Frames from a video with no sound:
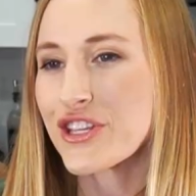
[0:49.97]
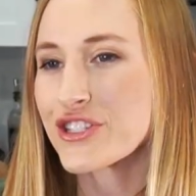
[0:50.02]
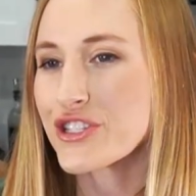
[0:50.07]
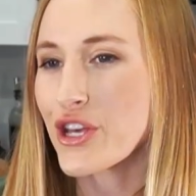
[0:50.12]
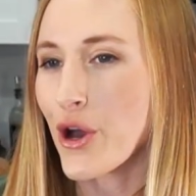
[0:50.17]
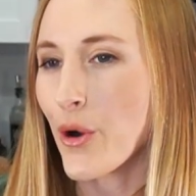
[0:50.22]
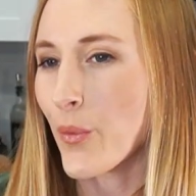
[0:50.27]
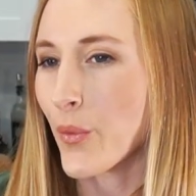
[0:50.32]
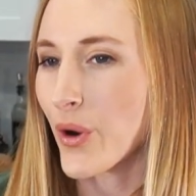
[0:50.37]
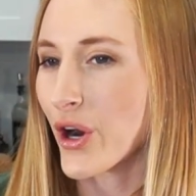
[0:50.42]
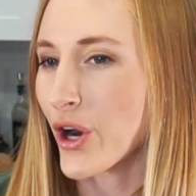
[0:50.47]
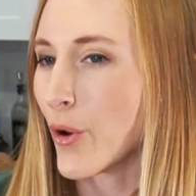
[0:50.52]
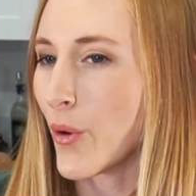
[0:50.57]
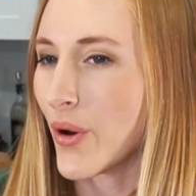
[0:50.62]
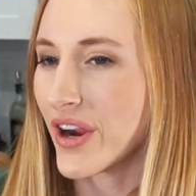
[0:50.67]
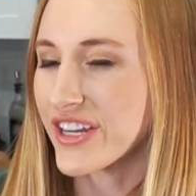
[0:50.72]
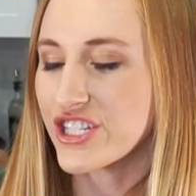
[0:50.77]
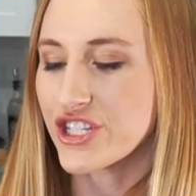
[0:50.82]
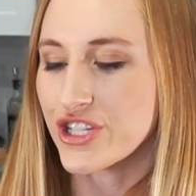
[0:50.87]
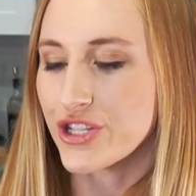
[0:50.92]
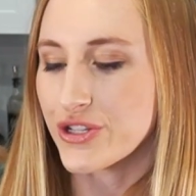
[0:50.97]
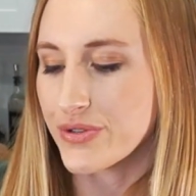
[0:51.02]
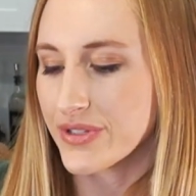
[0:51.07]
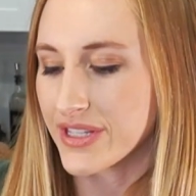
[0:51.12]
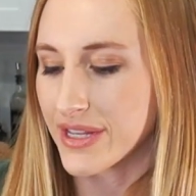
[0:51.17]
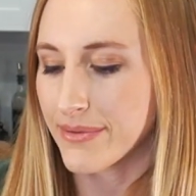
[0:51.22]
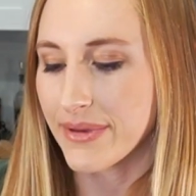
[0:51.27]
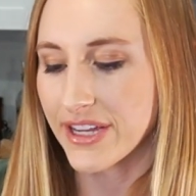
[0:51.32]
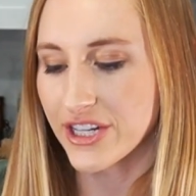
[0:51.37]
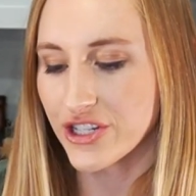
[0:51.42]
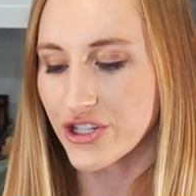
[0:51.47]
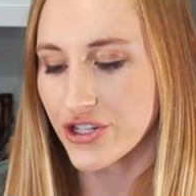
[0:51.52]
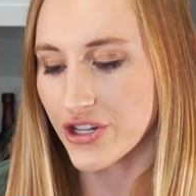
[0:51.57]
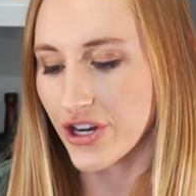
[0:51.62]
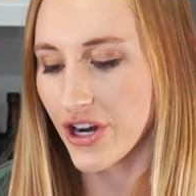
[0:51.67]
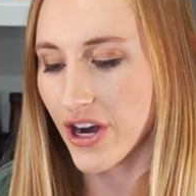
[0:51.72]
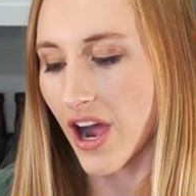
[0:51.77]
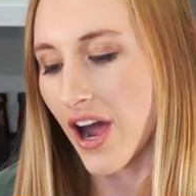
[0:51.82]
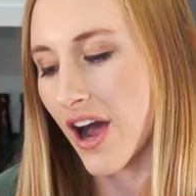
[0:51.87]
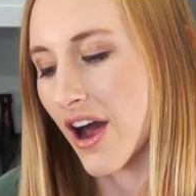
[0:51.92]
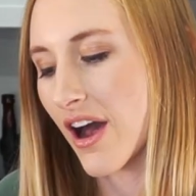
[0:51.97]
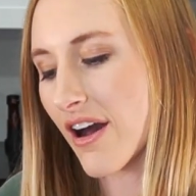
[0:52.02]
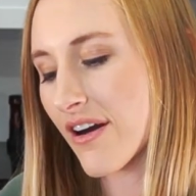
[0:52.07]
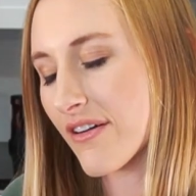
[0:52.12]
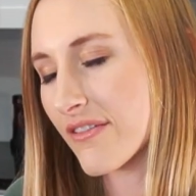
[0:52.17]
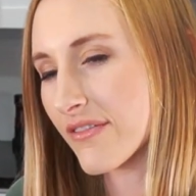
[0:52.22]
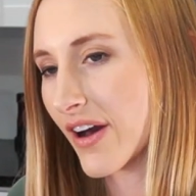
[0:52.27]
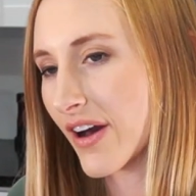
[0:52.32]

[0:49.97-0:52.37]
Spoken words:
So we're going to use a mixture of